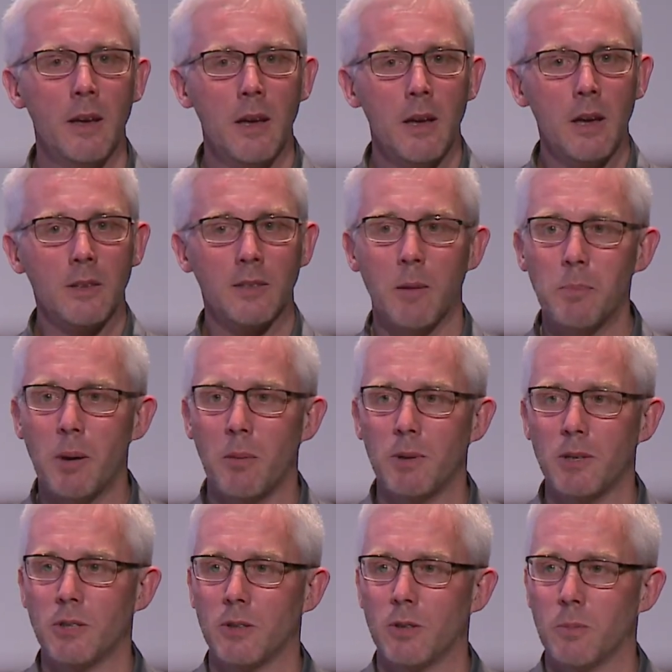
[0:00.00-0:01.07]
Some
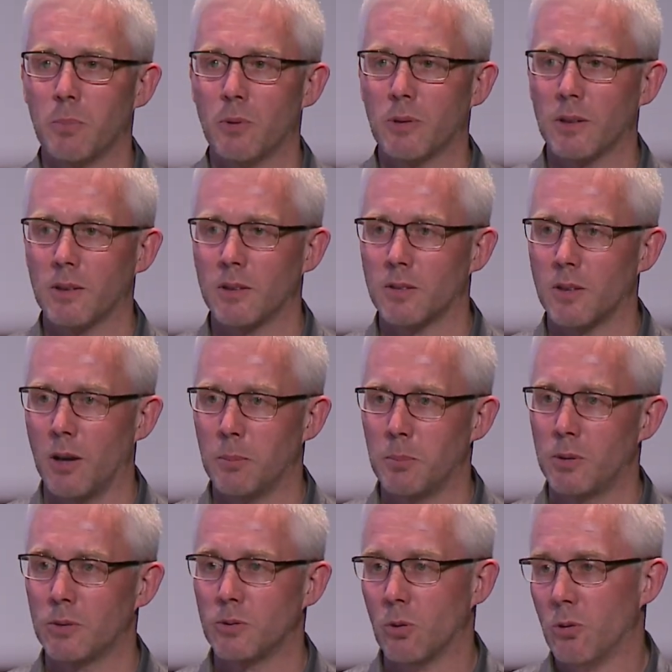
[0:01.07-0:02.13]
publishers are putting the
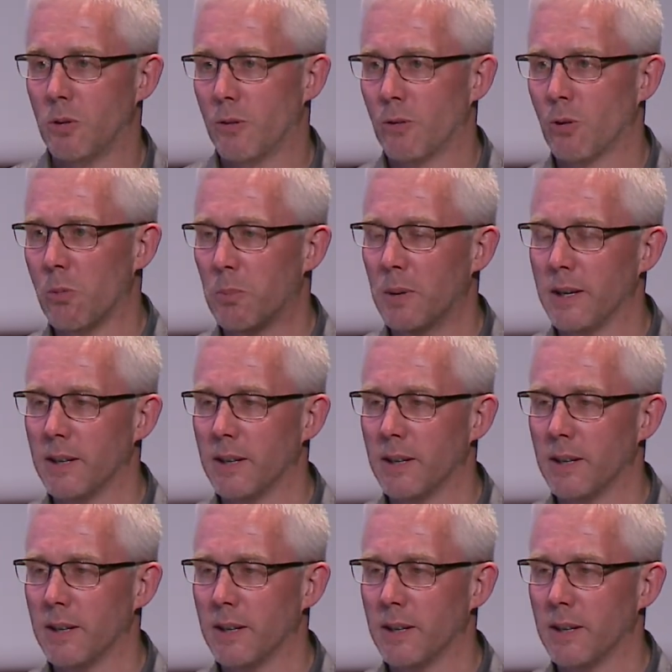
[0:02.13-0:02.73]
samples or complete